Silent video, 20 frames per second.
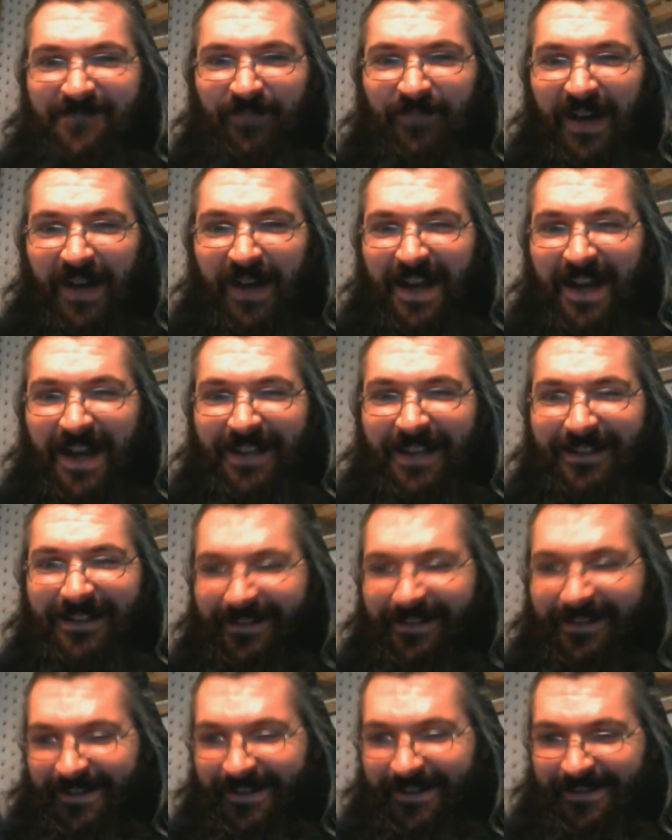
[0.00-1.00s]
but
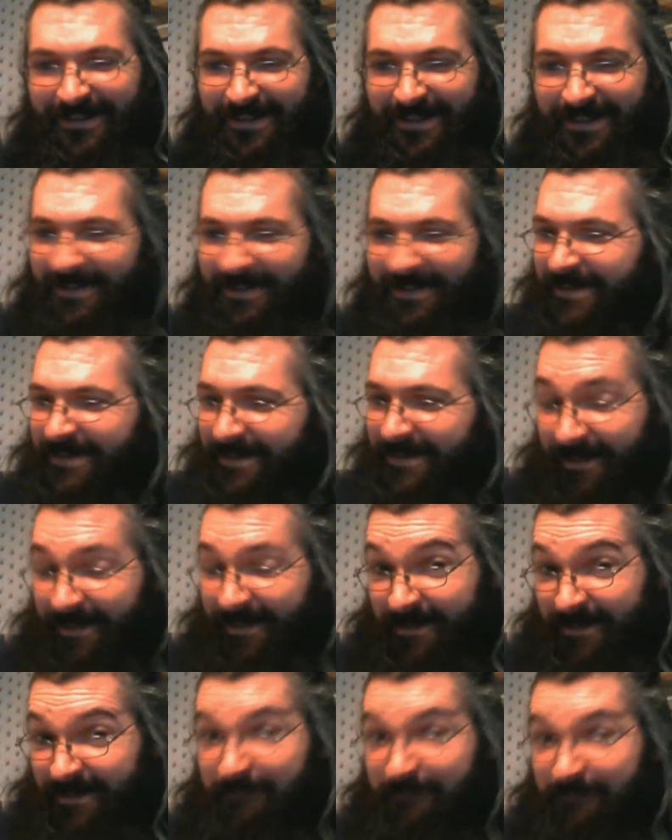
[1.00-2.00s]
this is
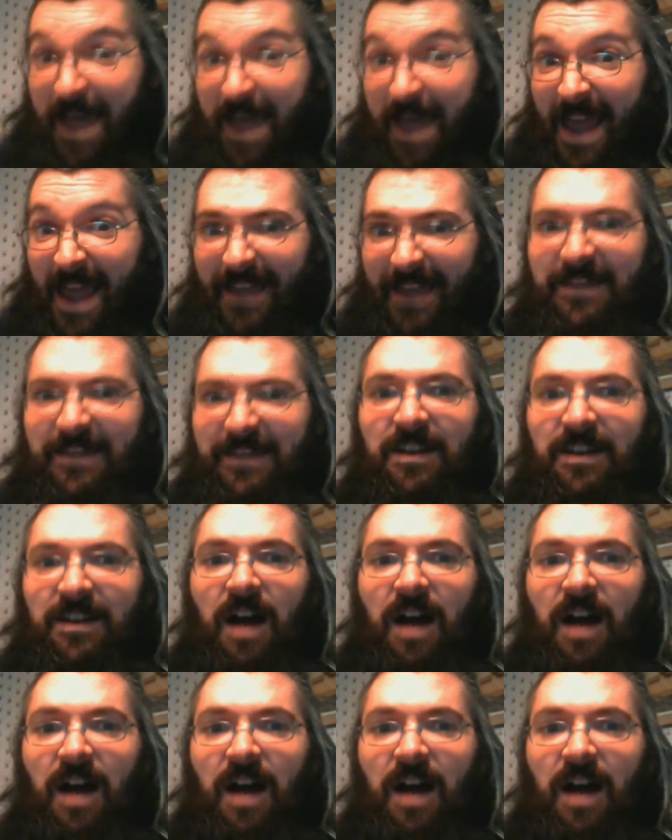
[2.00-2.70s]
May,